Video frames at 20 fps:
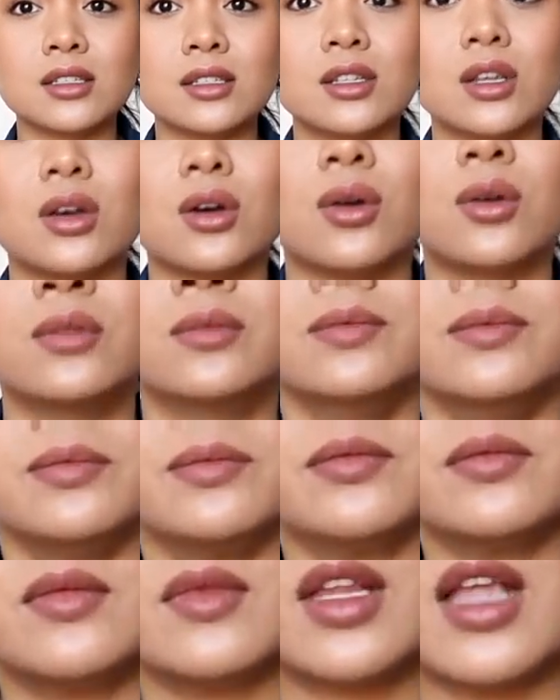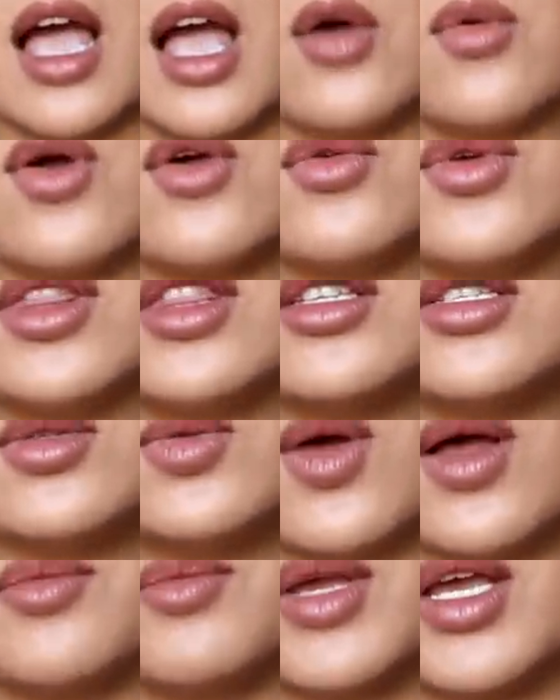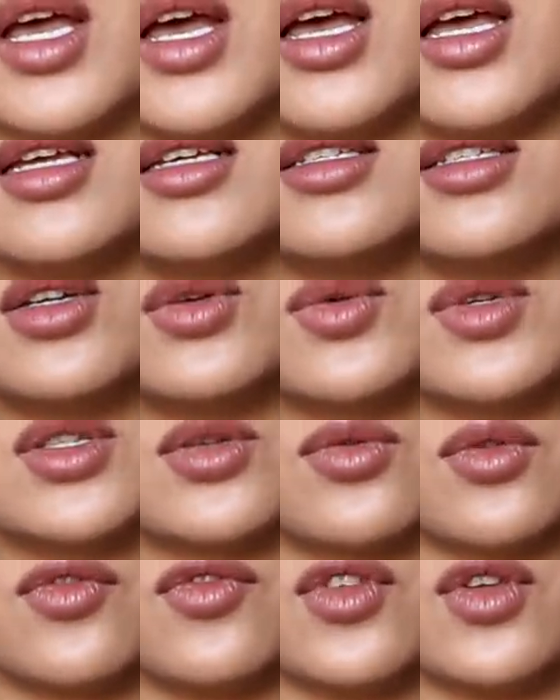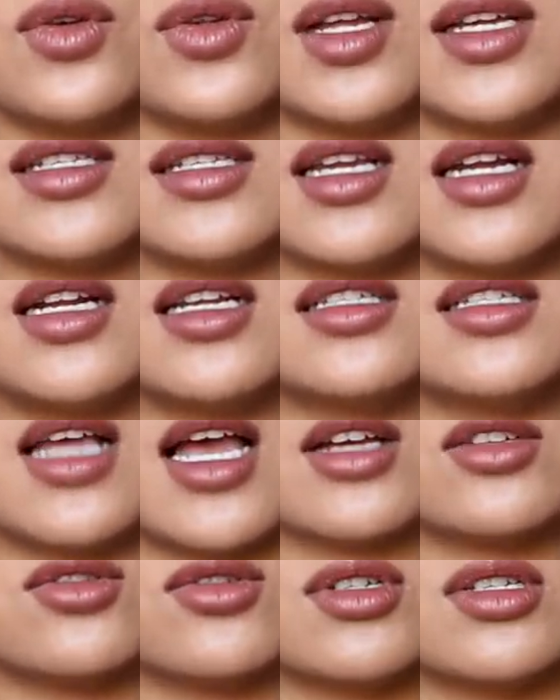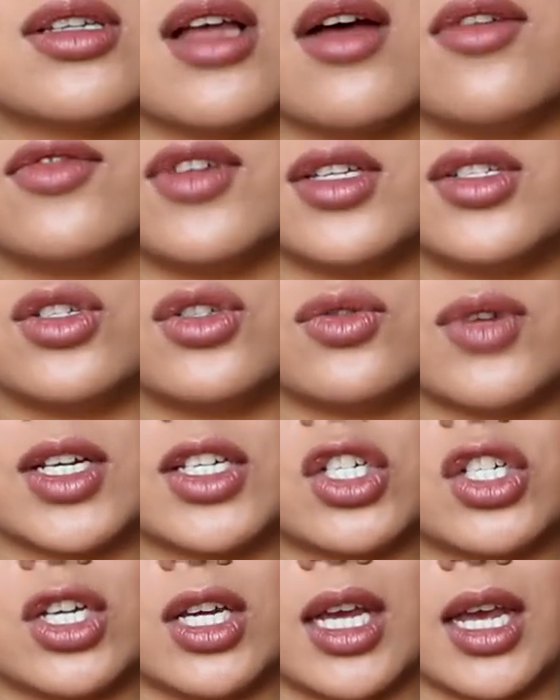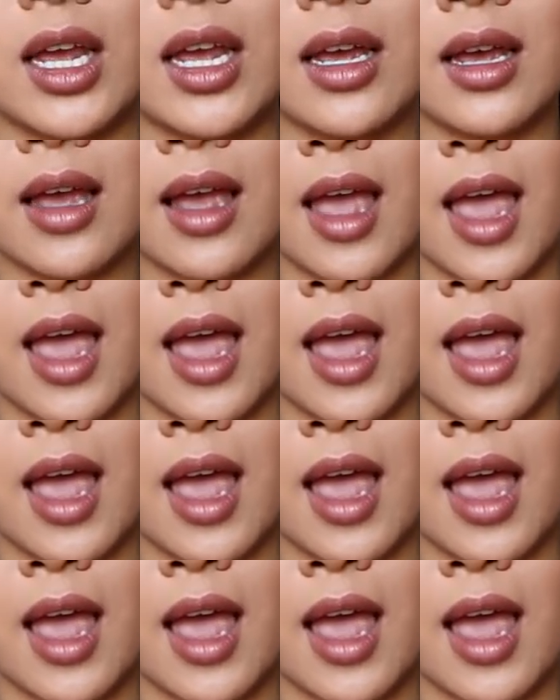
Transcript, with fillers: So I went with this one because there was a review that said it's extra soft and stretchy